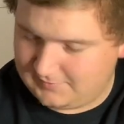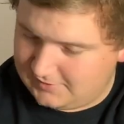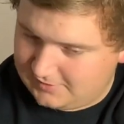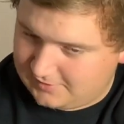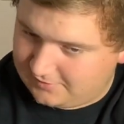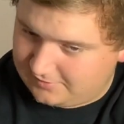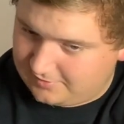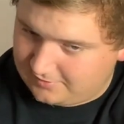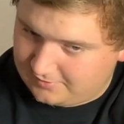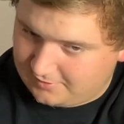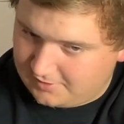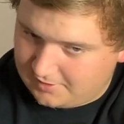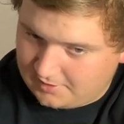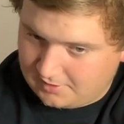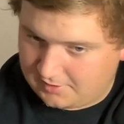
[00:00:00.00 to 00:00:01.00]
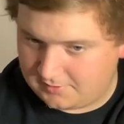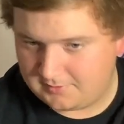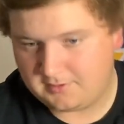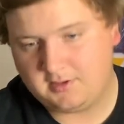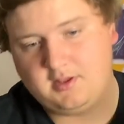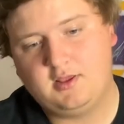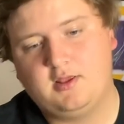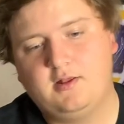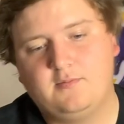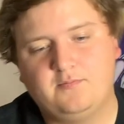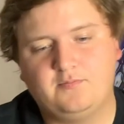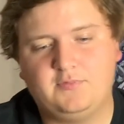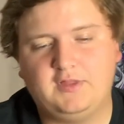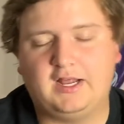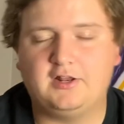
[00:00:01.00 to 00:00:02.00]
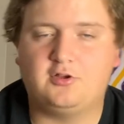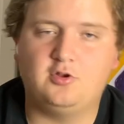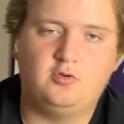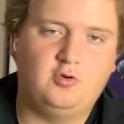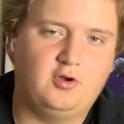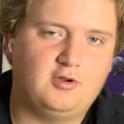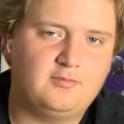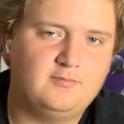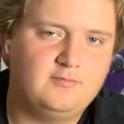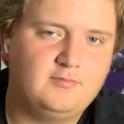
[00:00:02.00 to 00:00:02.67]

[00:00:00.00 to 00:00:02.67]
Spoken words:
this is not a good look.